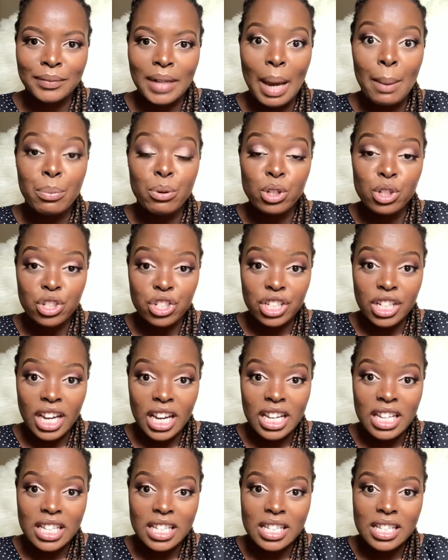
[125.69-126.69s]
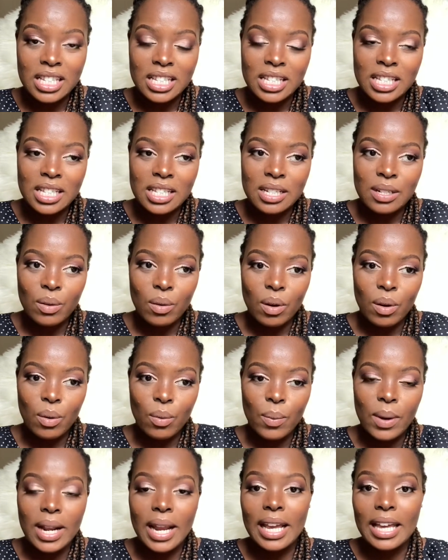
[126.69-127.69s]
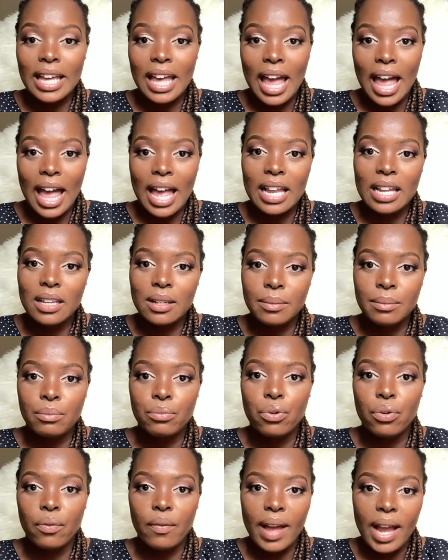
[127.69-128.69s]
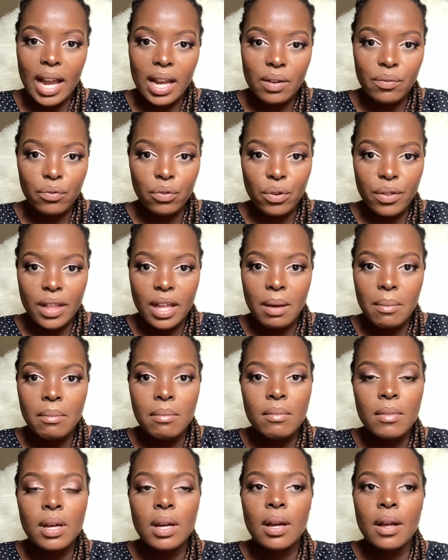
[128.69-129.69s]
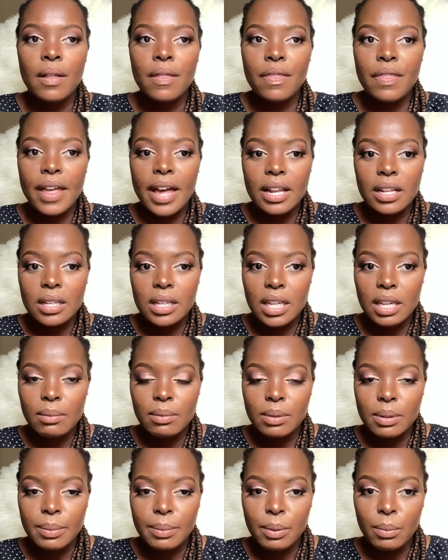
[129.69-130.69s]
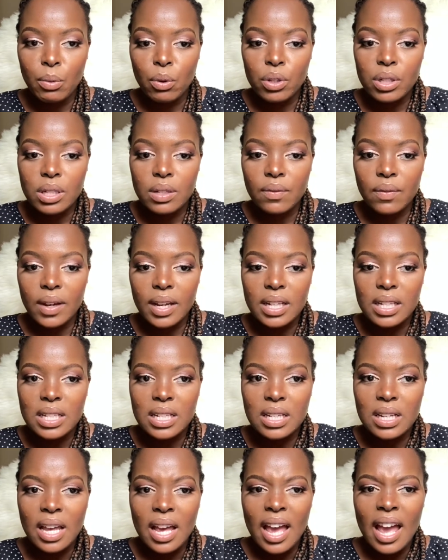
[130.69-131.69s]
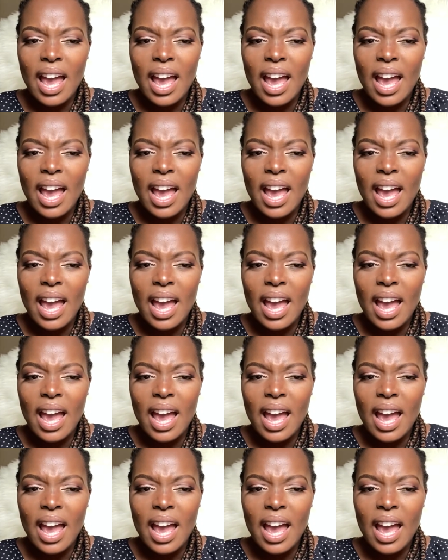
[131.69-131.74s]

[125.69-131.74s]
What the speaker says: appreciate what I can provide for them, that keeps me motivated.